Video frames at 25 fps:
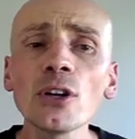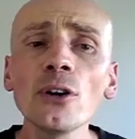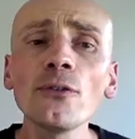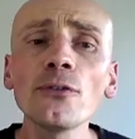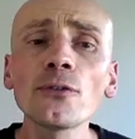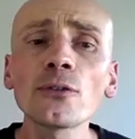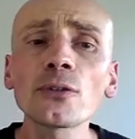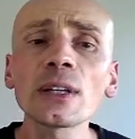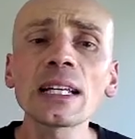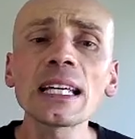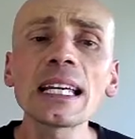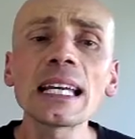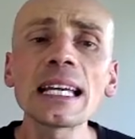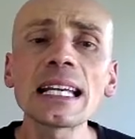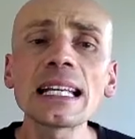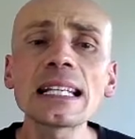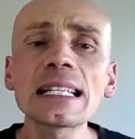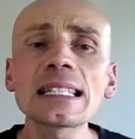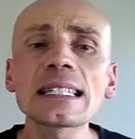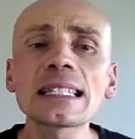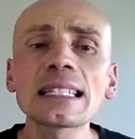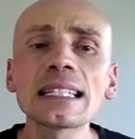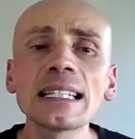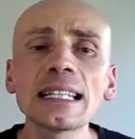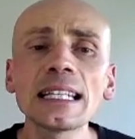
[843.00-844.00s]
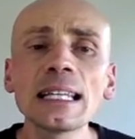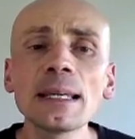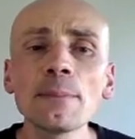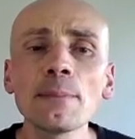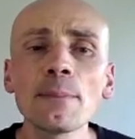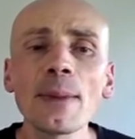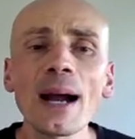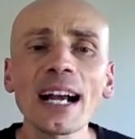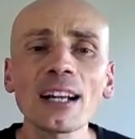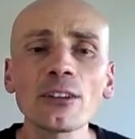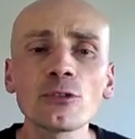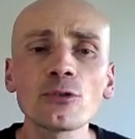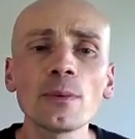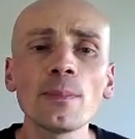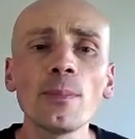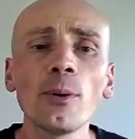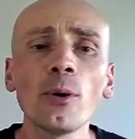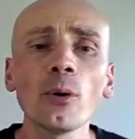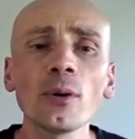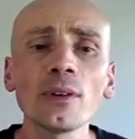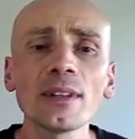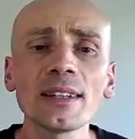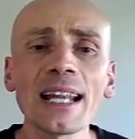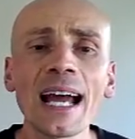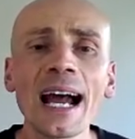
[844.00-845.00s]
your free Instant Impact
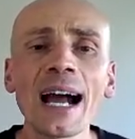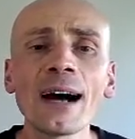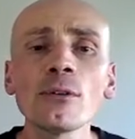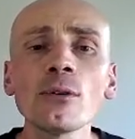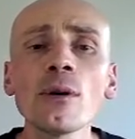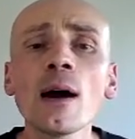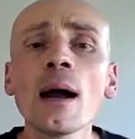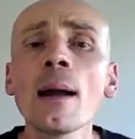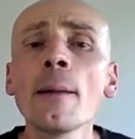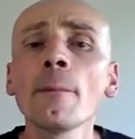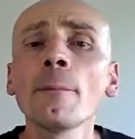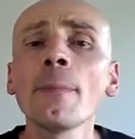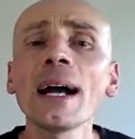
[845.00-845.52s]
Report now